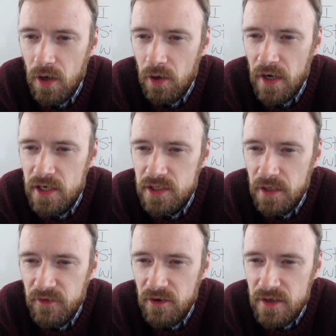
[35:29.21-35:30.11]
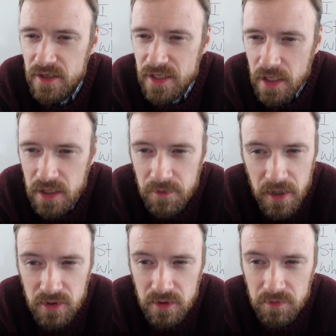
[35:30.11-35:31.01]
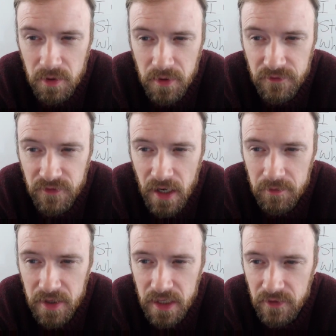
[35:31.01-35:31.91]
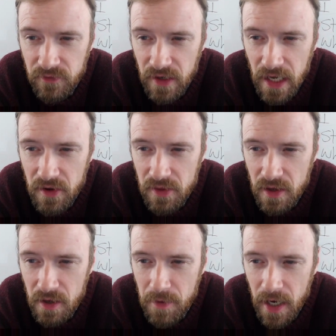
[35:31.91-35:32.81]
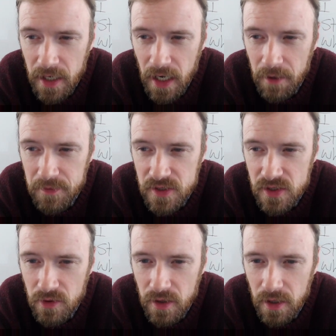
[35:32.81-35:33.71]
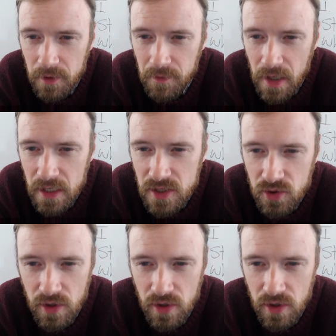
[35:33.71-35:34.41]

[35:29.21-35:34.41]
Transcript: Arash, I'm very sentimental about my family, and if anything bad happens to them, that